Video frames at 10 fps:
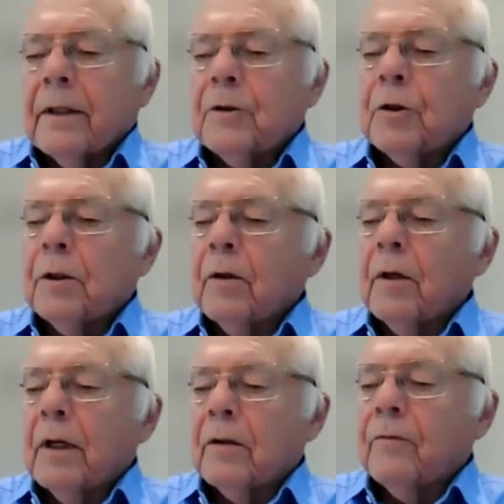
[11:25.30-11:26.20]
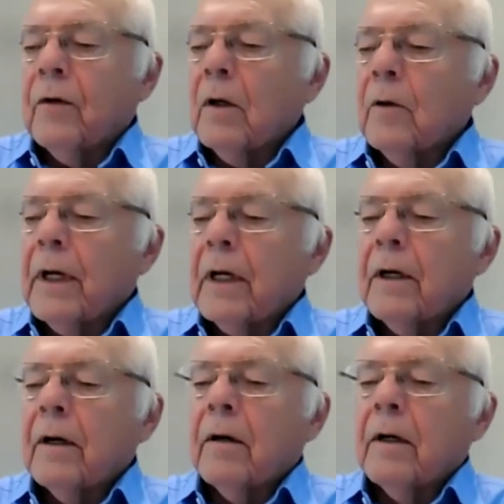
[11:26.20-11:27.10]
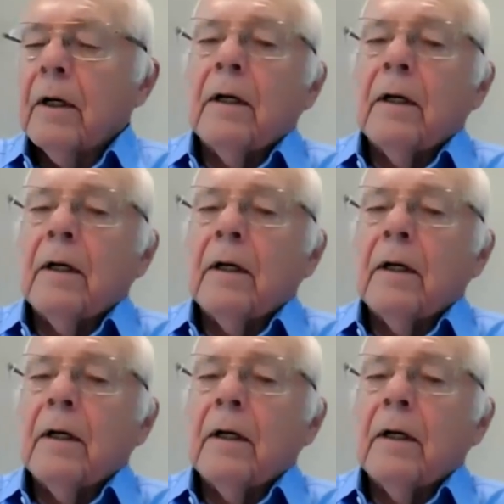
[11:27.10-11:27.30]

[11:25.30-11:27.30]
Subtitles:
this year and the following year.